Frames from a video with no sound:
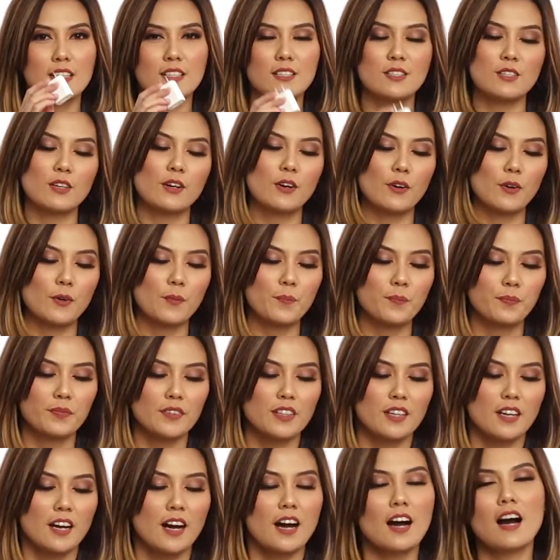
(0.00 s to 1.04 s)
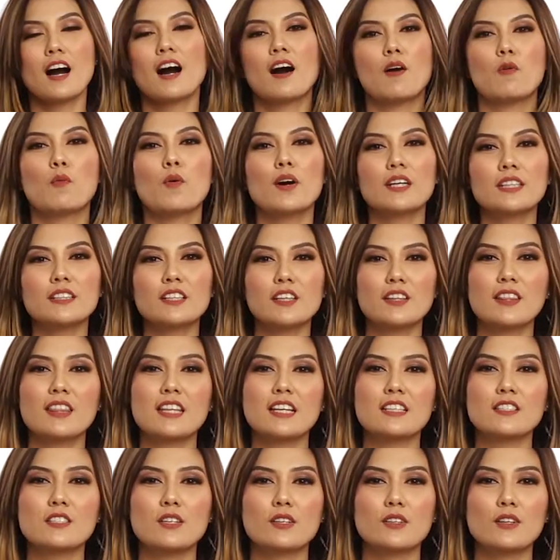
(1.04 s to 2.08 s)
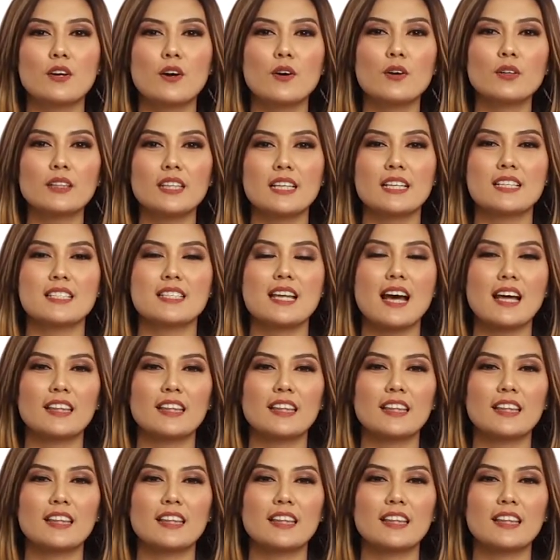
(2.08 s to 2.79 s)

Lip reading: So one good thing to note is